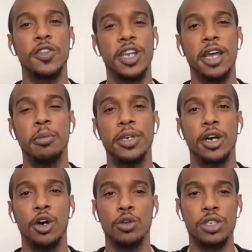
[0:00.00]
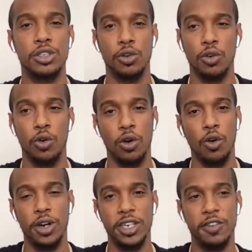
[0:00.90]
whether that be a host
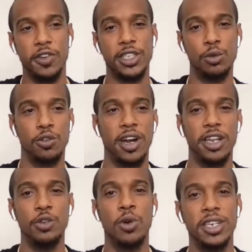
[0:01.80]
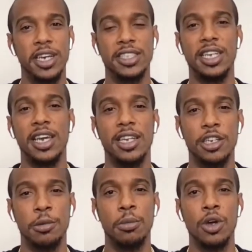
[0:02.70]
or an individual, right? You want to
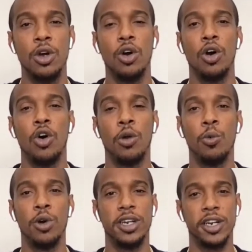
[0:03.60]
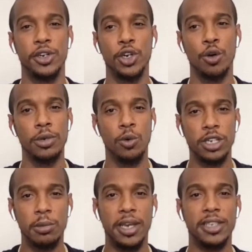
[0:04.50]
educate them on what they're
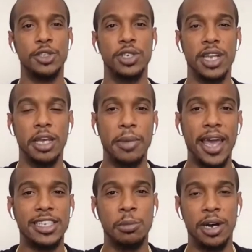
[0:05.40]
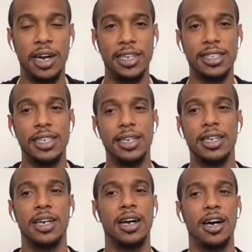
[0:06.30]
doing. We want to make sure they
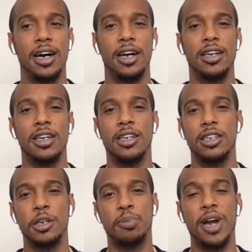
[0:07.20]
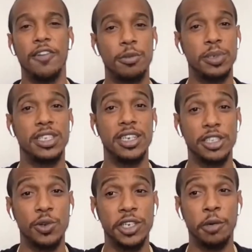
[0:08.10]
maximize the
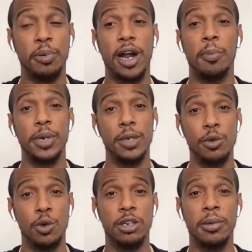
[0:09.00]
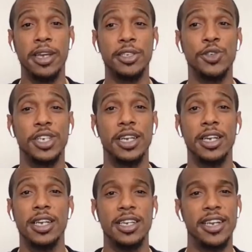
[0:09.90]
profit potential in their property. We want to make
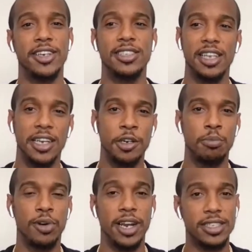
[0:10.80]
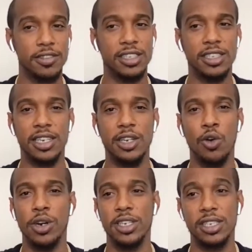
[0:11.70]
sure that they're staying abreast of
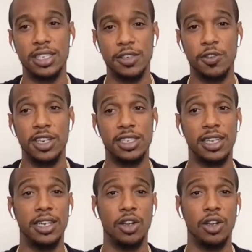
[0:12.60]
city ordinances and